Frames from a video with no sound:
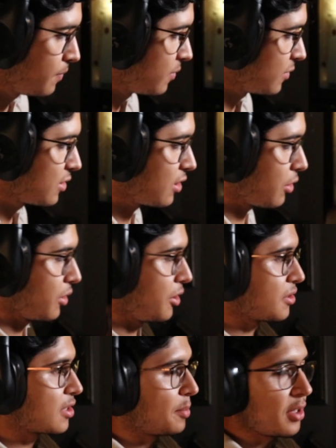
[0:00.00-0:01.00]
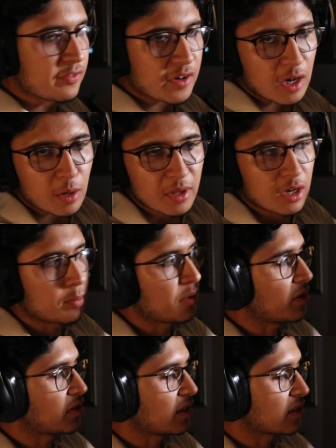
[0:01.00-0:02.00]
So here's the beautiful helmet I'll be
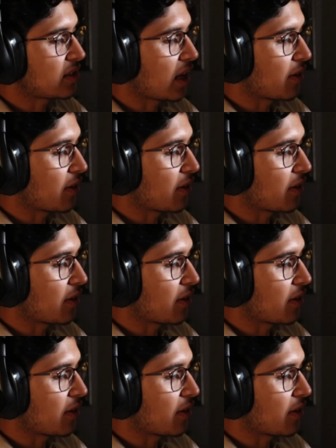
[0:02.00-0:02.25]
using a stand